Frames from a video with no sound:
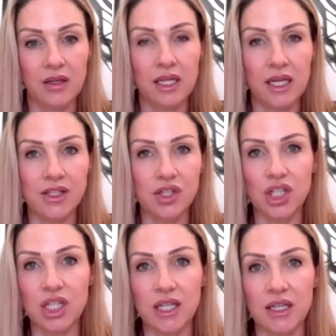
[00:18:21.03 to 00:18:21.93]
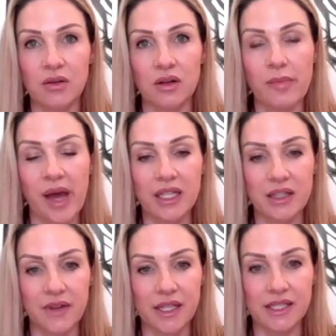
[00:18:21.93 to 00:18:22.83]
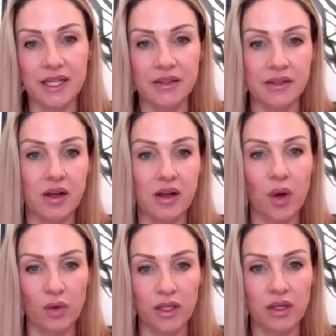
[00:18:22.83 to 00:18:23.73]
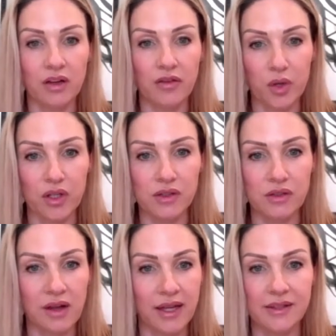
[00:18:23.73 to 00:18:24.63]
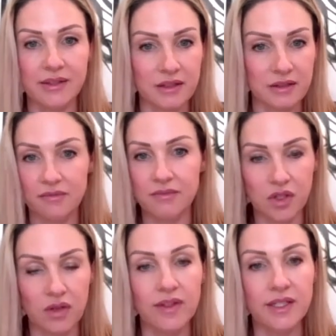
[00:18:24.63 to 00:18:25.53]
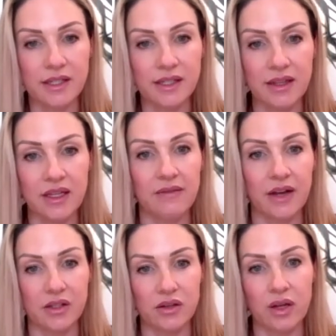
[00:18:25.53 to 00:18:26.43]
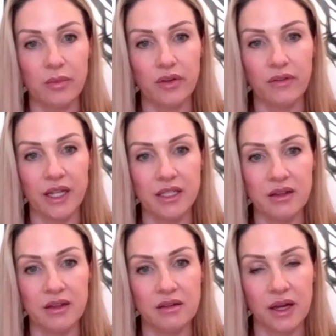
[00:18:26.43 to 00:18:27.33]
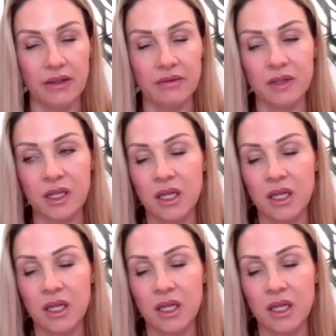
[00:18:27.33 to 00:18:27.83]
ESG or impact investing is a component of personalized services that the advisor can provide to the client.